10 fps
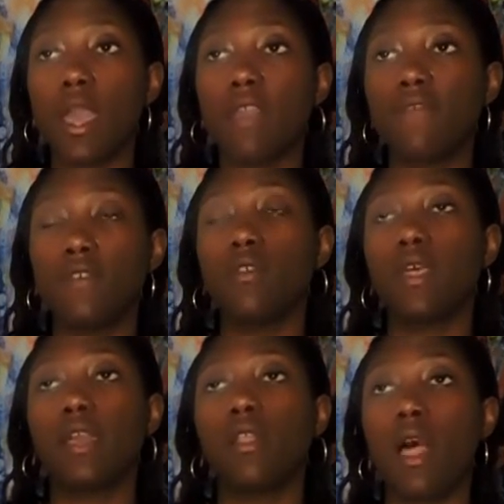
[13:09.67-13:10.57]
I feel
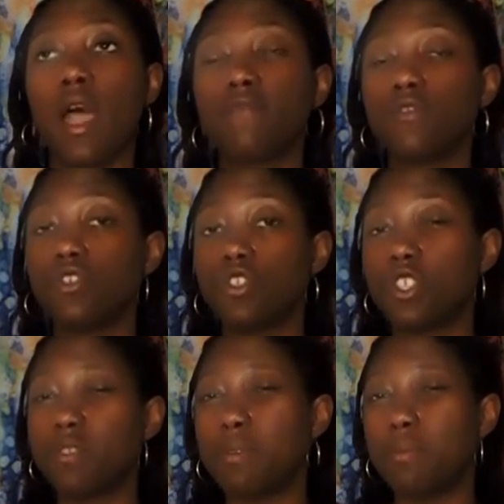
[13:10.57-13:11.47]
like a lot of you should
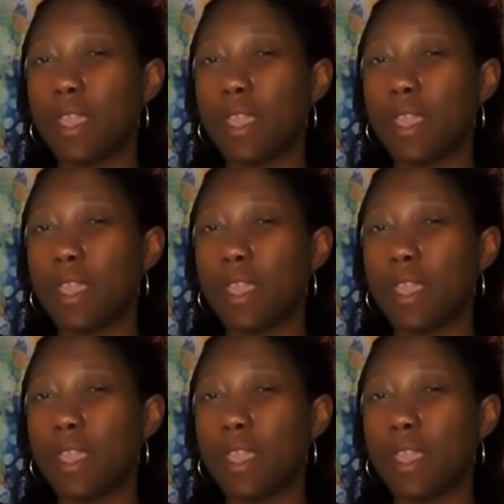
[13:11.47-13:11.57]
just be